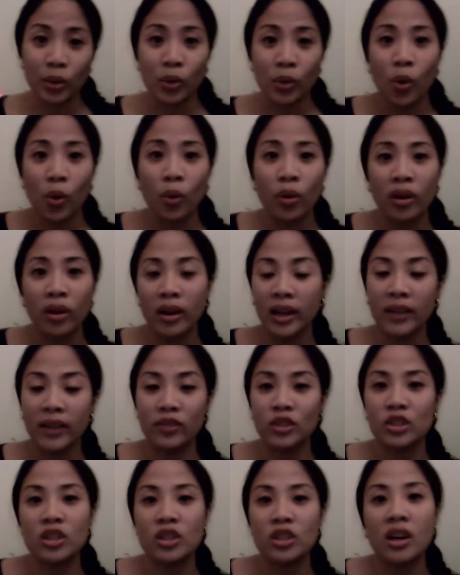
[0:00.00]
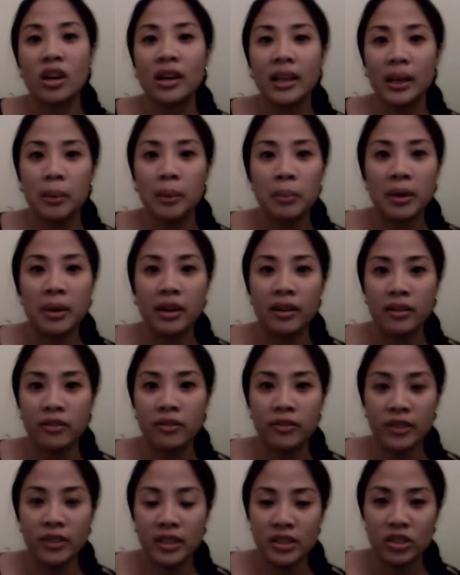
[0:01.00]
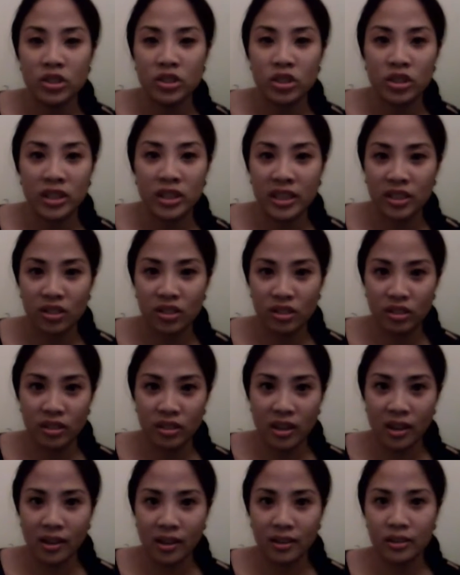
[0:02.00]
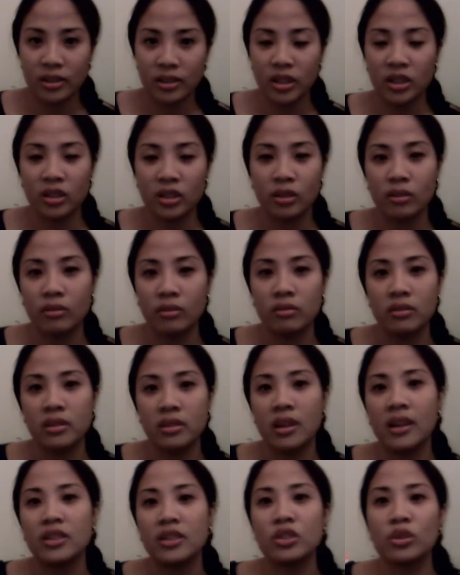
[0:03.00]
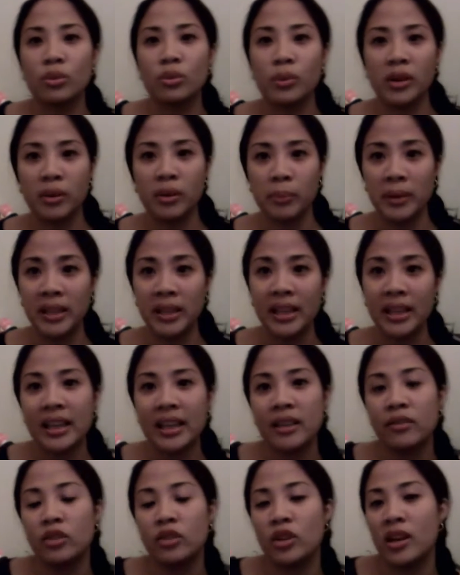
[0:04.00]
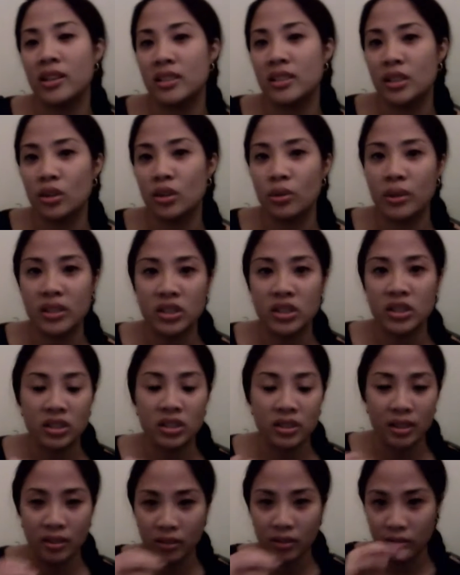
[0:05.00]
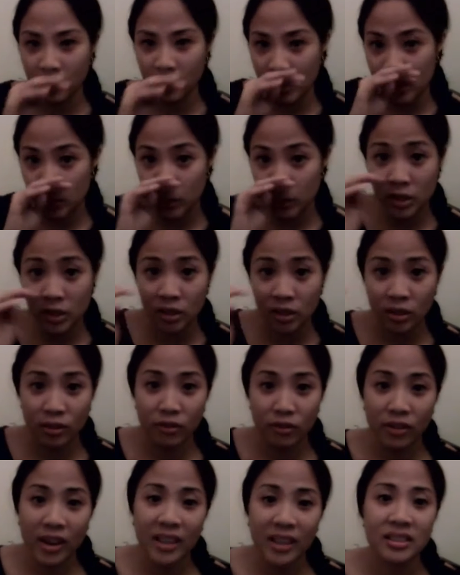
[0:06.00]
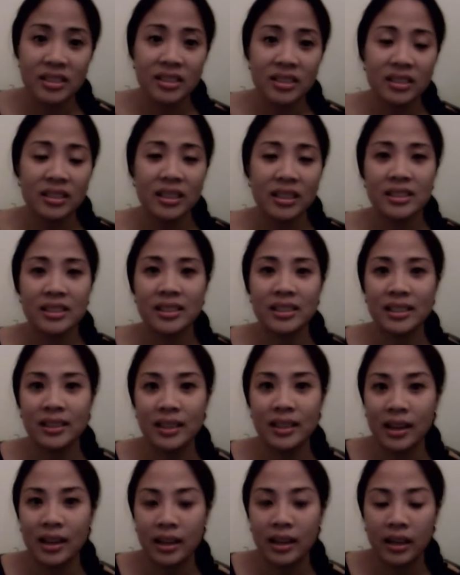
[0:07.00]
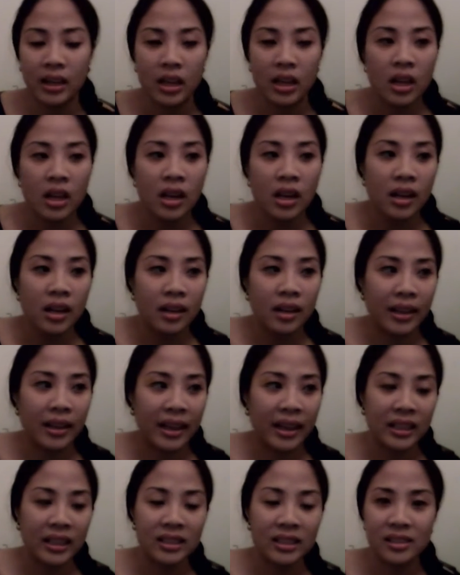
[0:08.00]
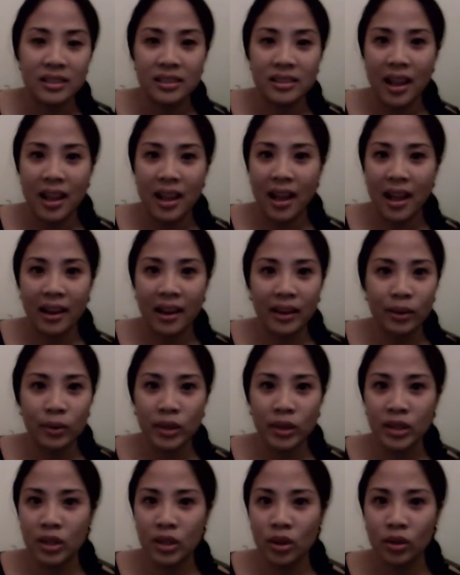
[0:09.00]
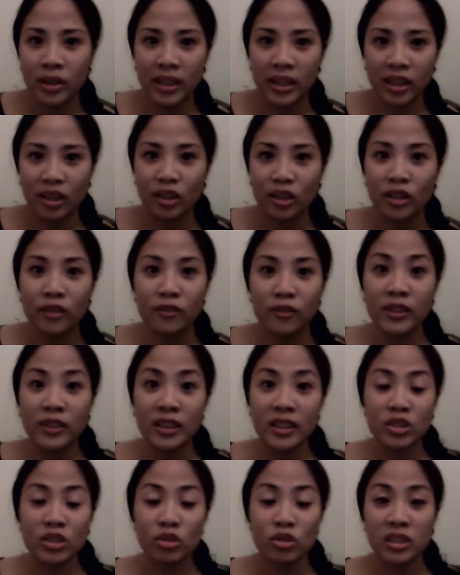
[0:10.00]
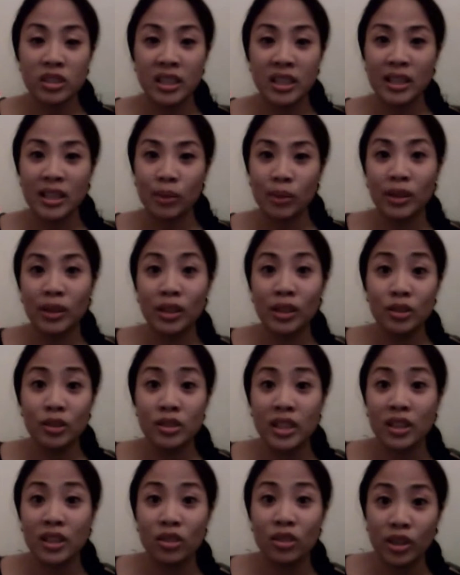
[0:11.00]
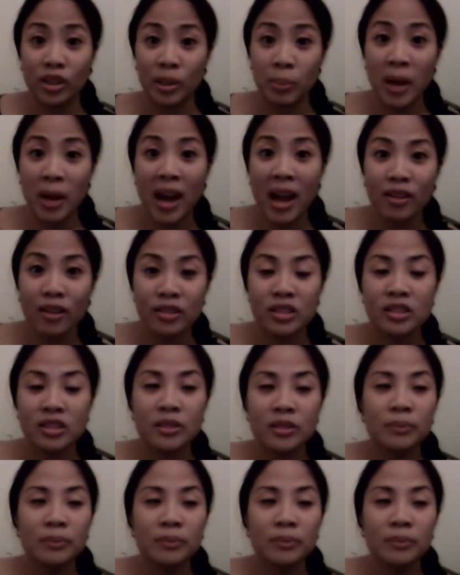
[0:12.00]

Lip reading: or if they're talking about a fitness journey and they're not sure where to begin, if they're asking questions on their Facebook to their friends and things like that, like, does anyone know like a good fitness routine? I want to lose like 30 pounds.